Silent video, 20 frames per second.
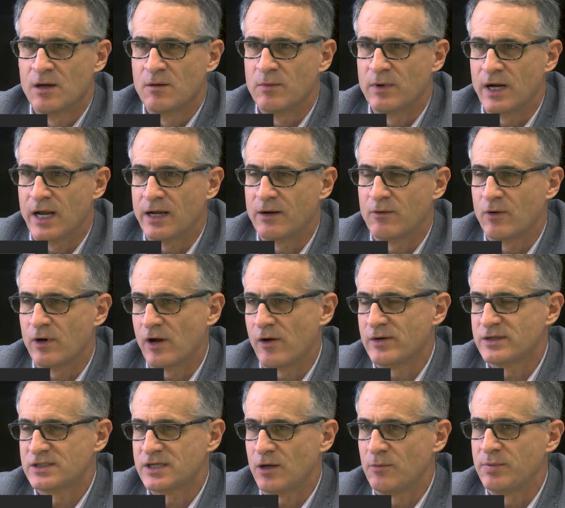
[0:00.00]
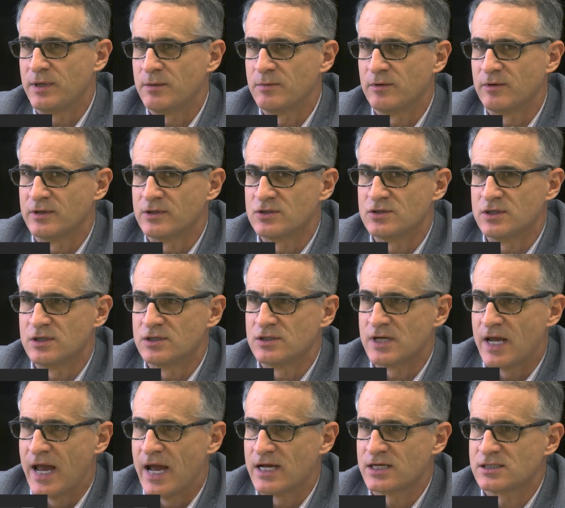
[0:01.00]
But what I always tell people is
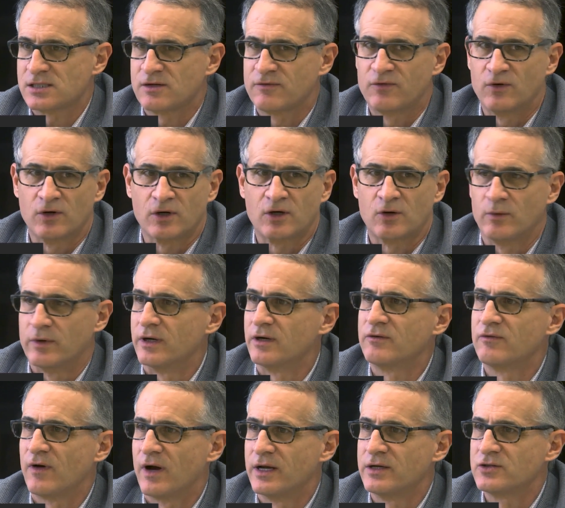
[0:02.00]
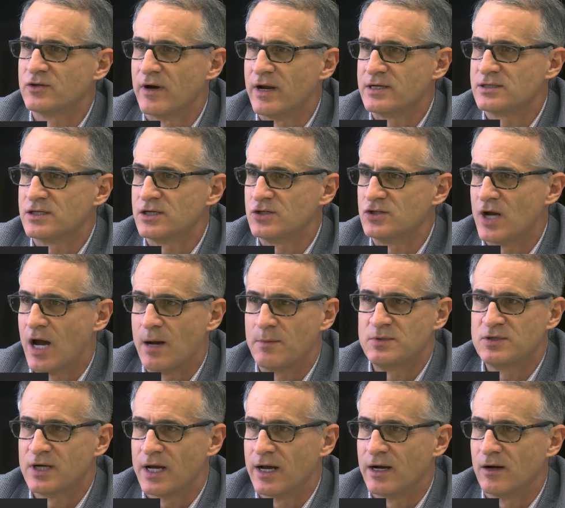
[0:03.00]
ask for career advice or ask to job
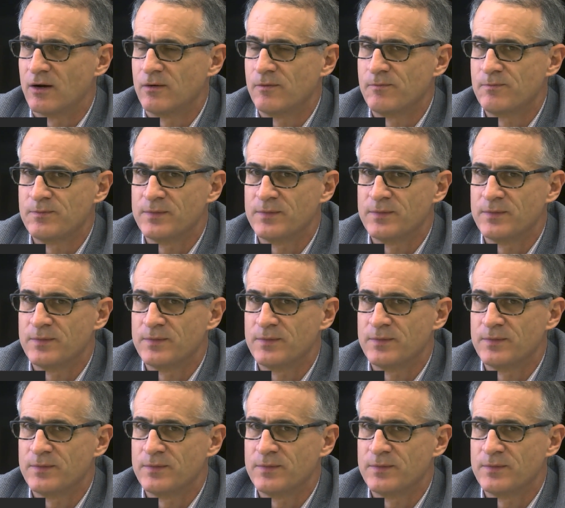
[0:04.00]
shadow.